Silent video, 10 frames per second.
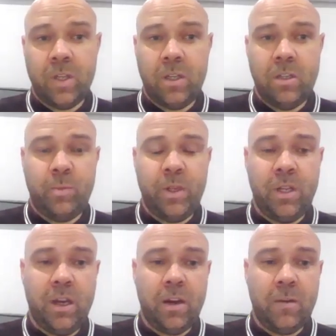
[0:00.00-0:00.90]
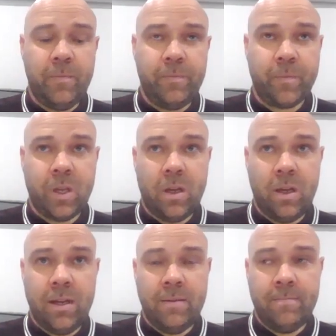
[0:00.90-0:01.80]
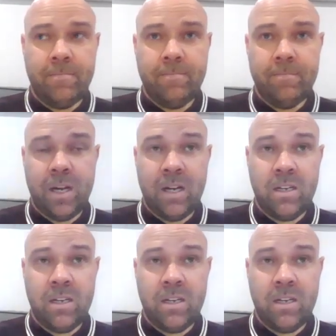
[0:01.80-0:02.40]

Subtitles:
he's been there. And